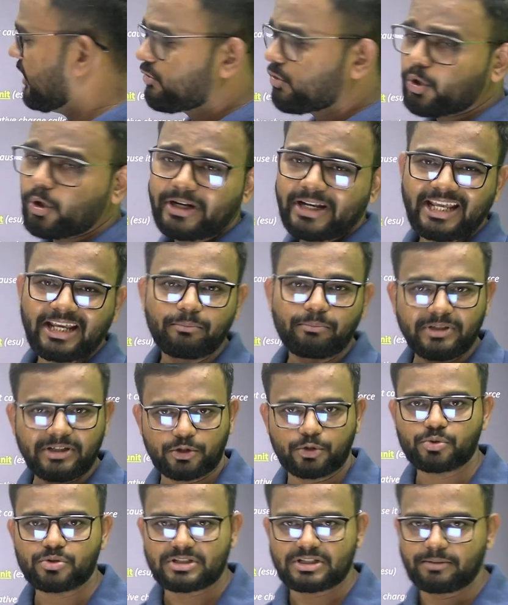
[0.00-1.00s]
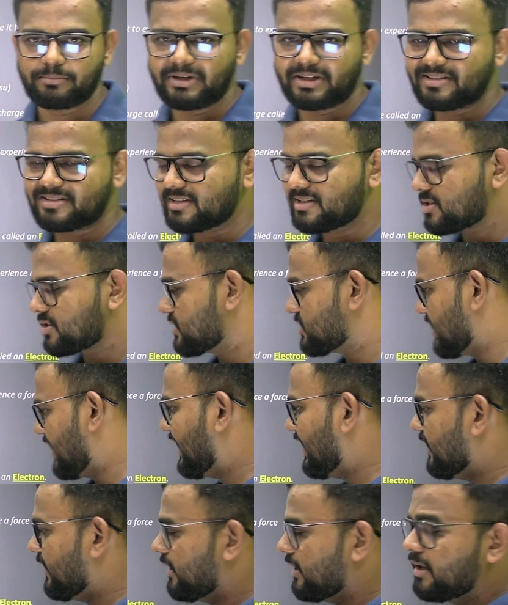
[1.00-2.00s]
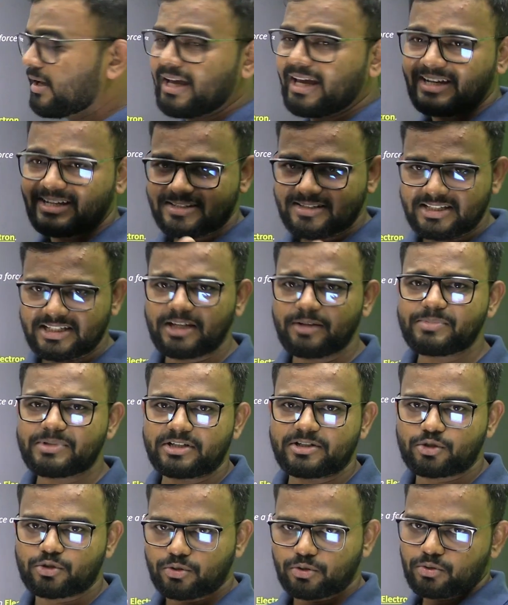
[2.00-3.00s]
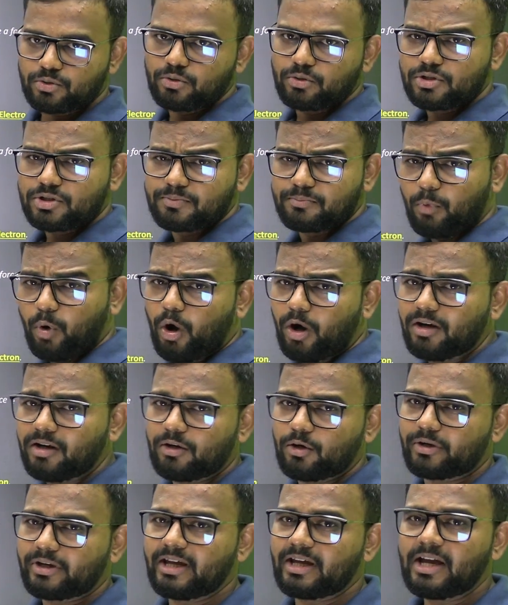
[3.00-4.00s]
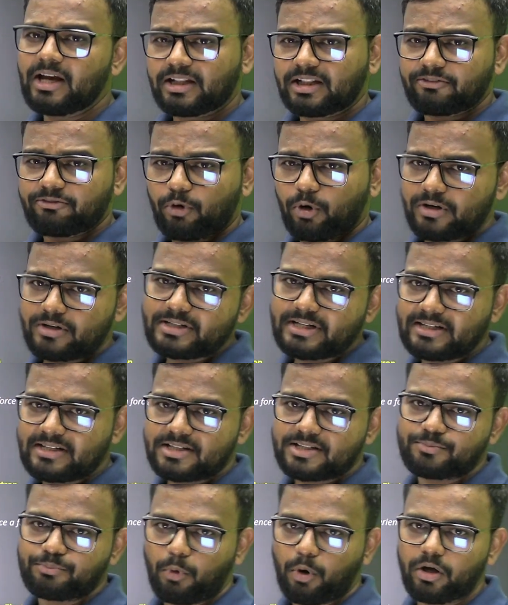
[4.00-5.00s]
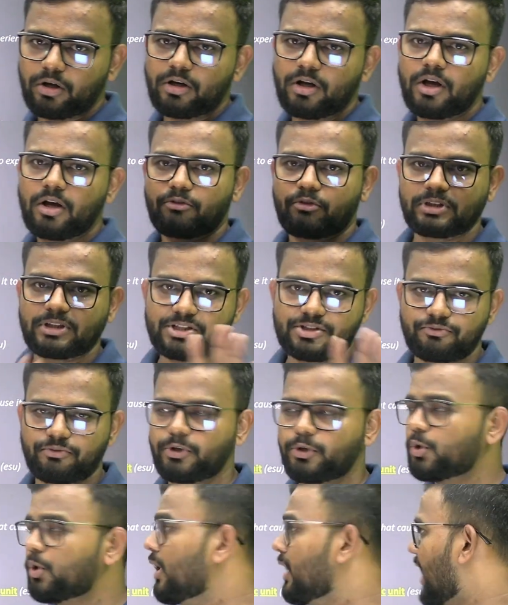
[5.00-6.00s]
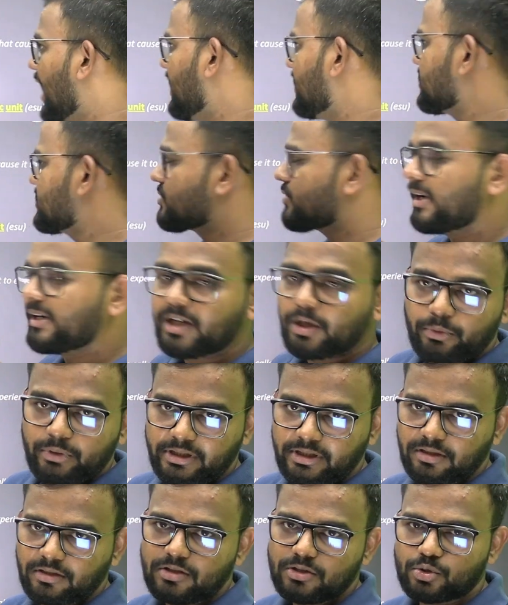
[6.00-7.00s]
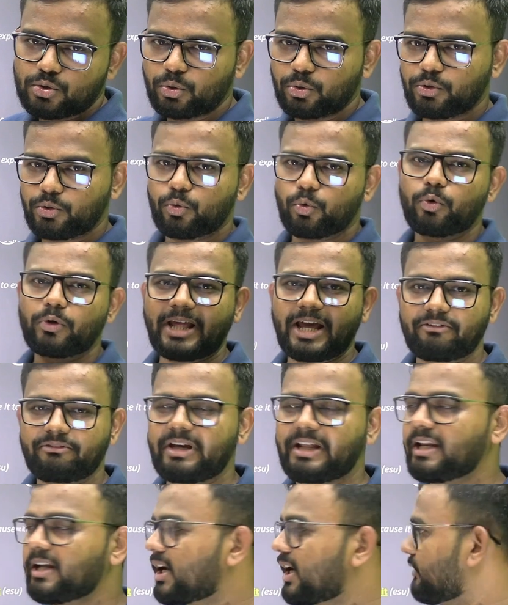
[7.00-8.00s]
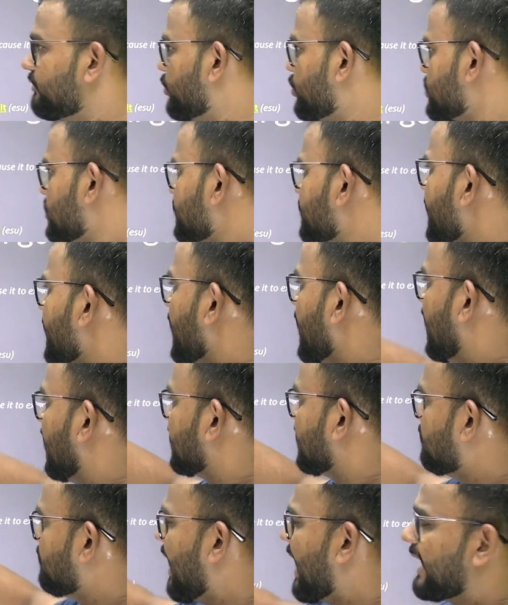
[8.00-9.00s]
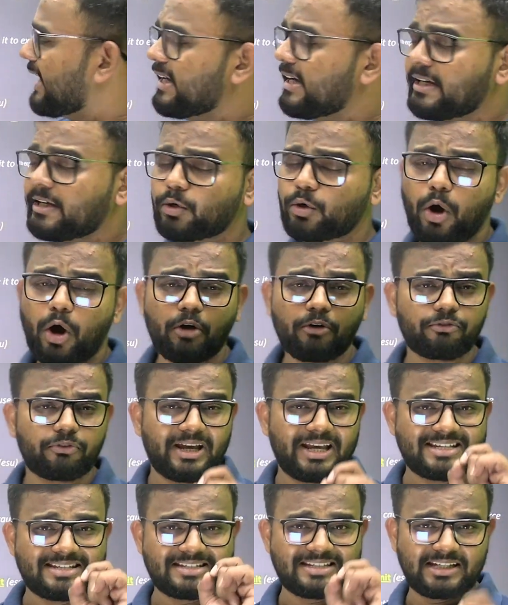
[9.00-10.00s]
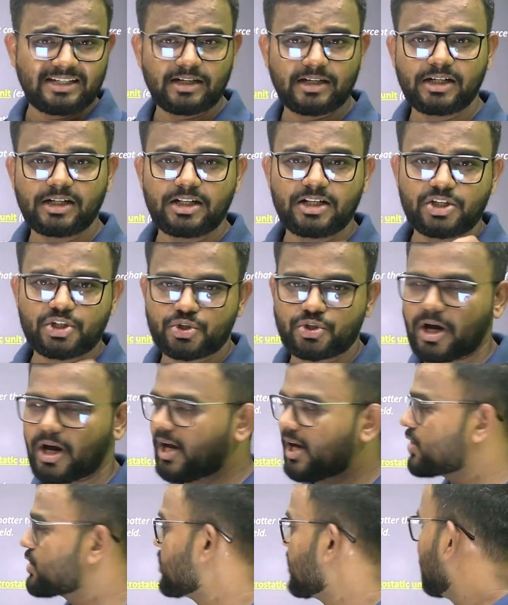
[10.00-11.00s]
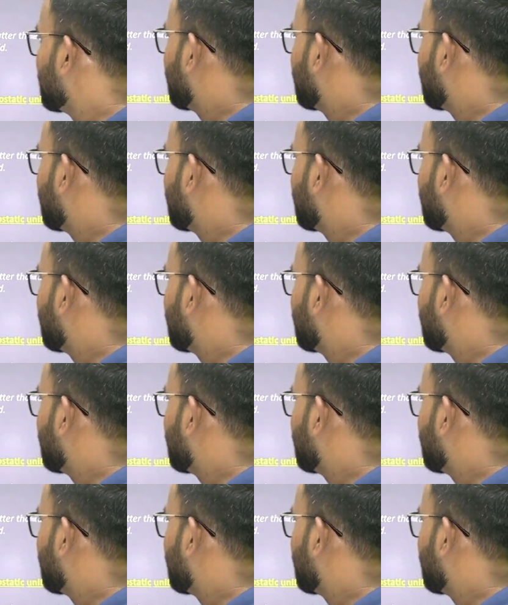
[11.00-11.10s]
If you're not able to see, because it seems it's small, okay, the font size is small for this video, I'll just write down here so you won't have any confusion. The magnitude of a single charge